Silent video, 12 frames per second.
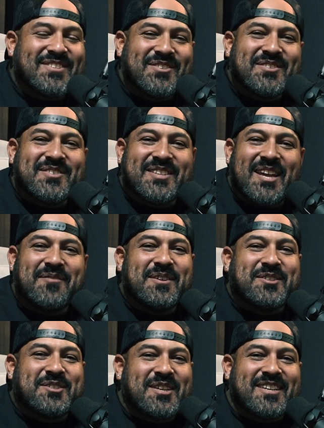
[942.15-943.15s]
dudes gave
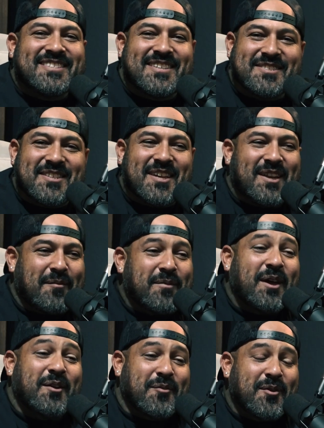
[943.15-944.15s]
me shit because they said I'm
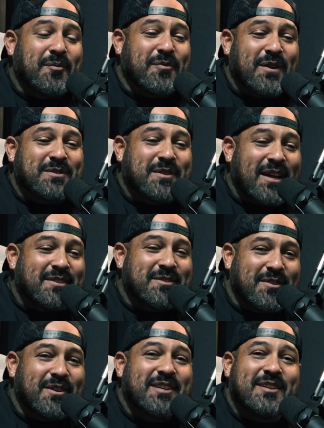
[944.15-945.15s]
not a real professional actor
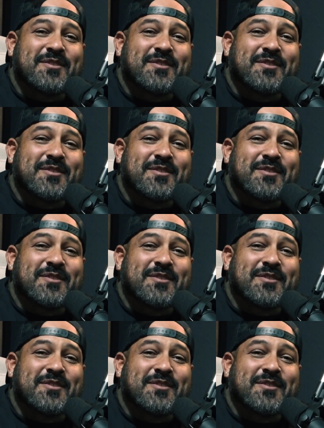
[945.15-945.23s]
until I